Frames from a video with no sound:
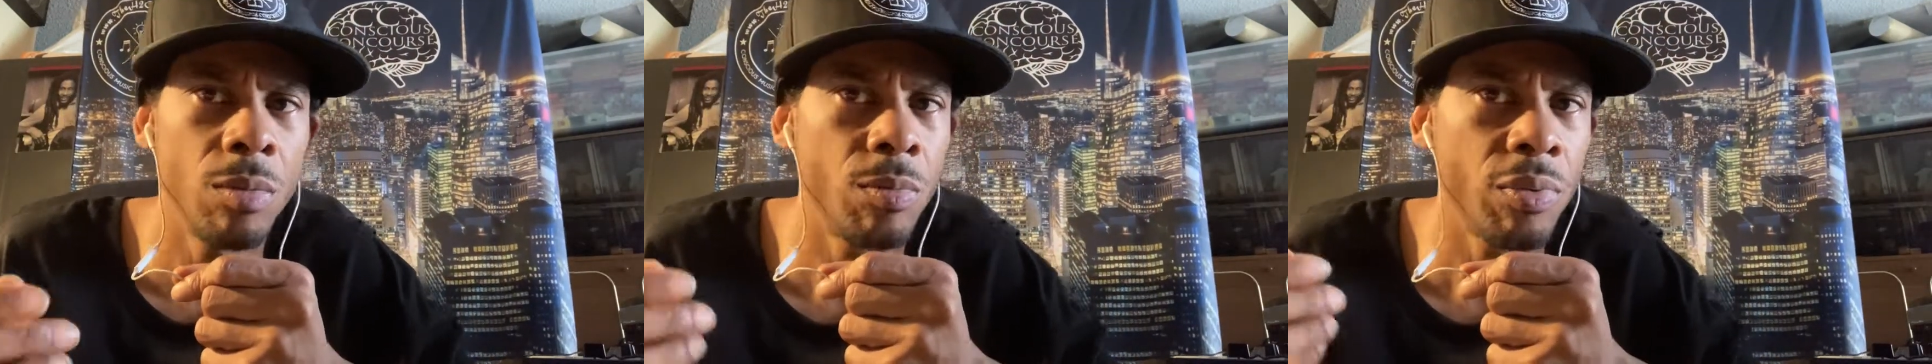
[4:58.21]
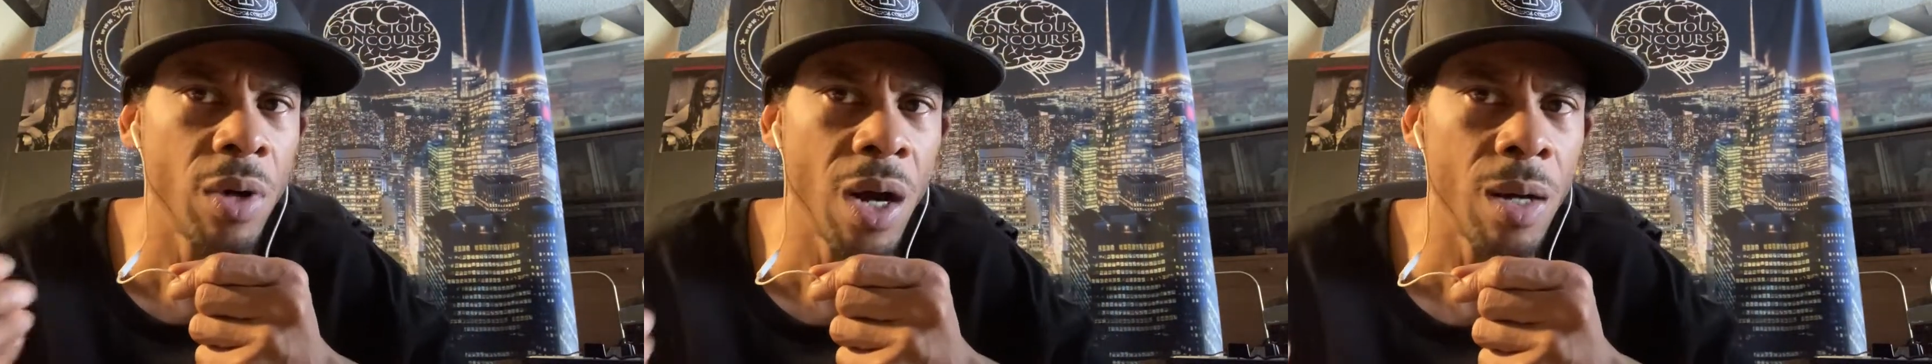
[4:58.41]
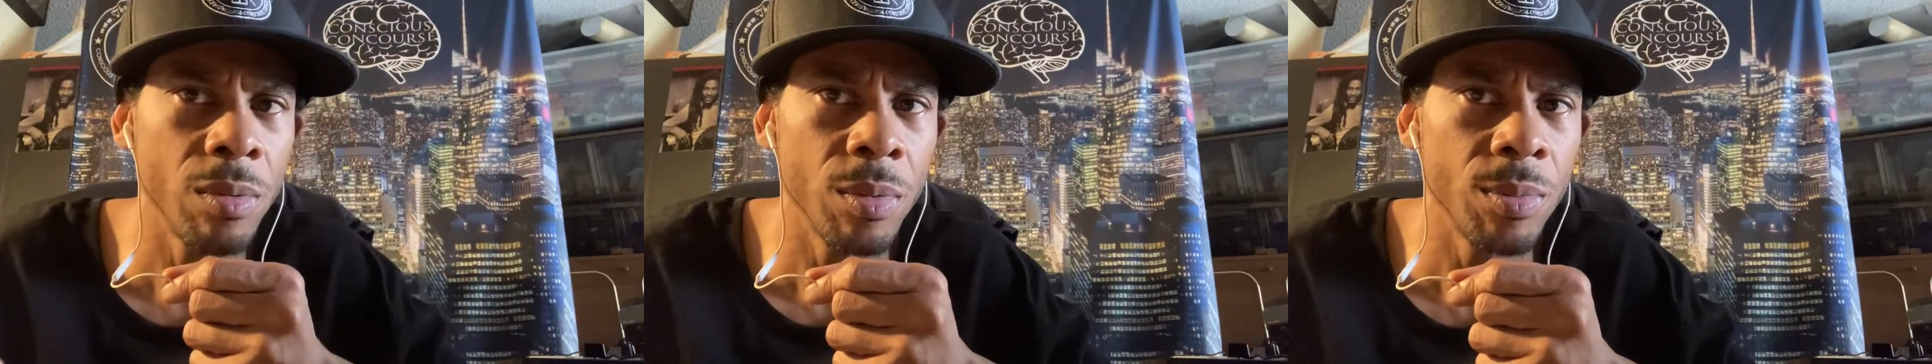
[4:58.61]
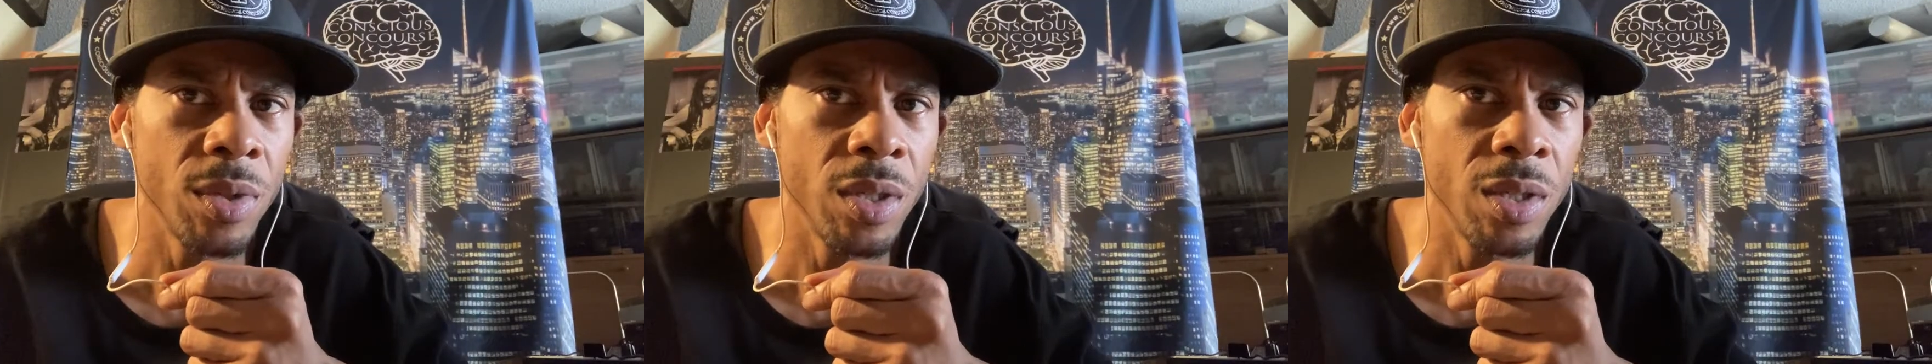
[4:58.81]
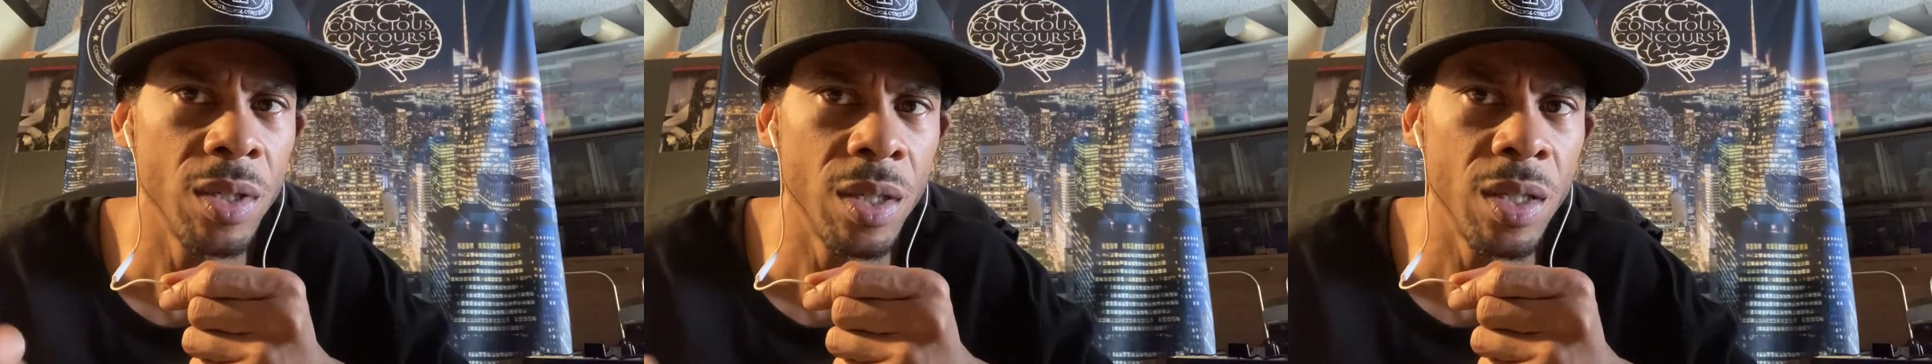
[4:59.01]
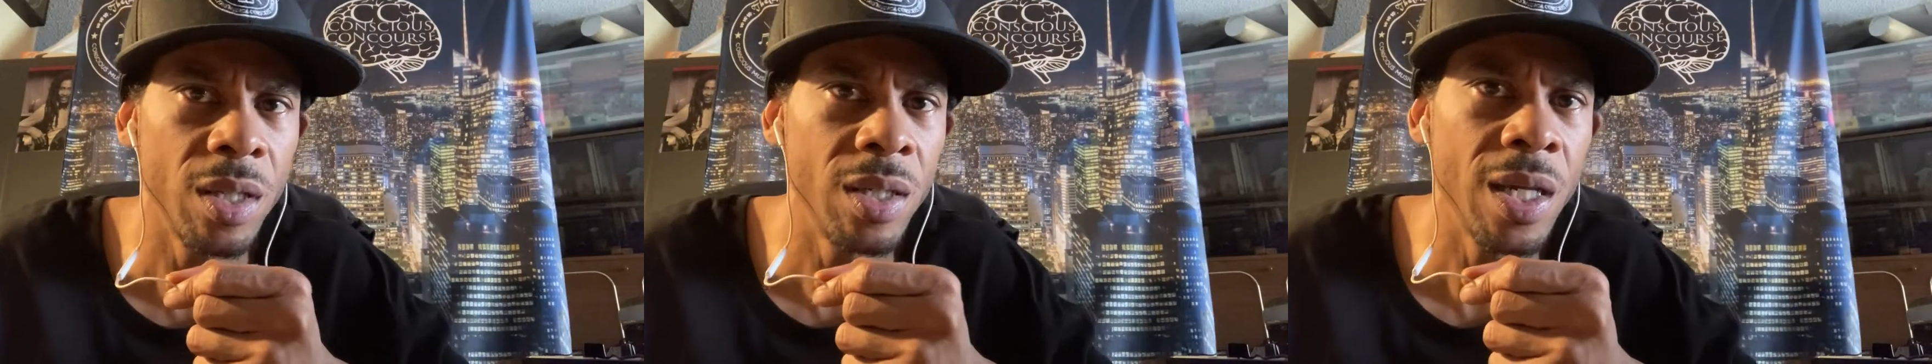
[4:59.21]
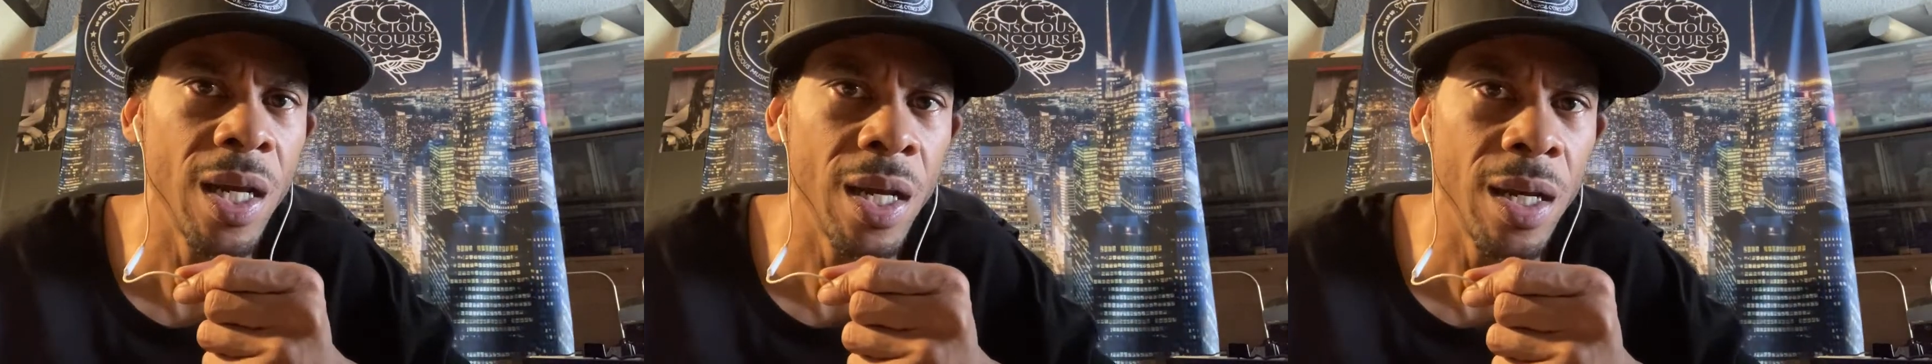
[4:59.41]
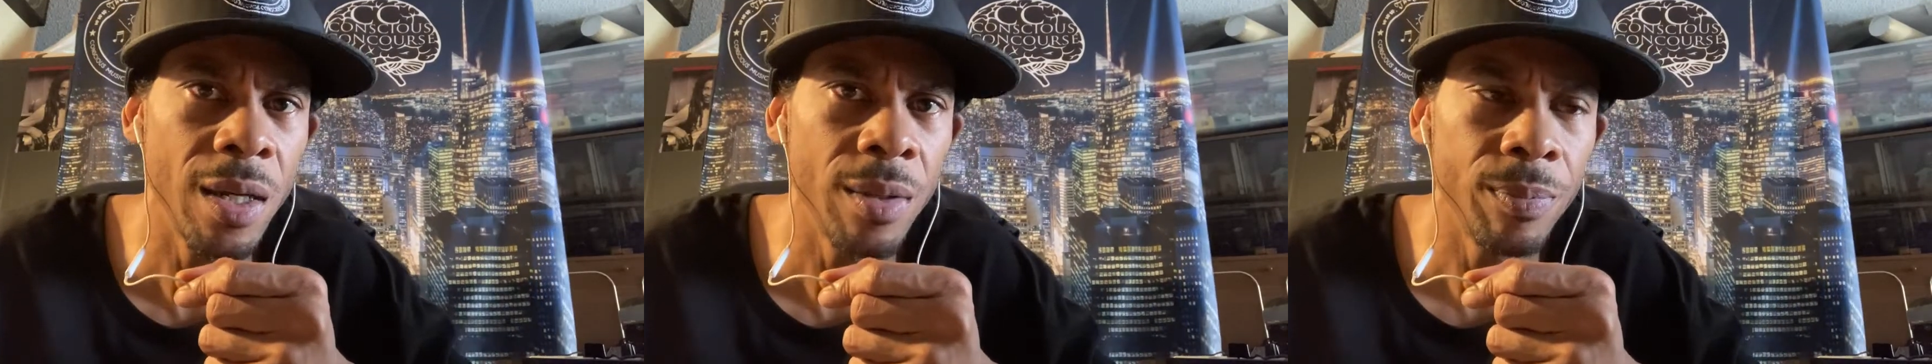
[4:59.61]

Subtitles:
problems to the day.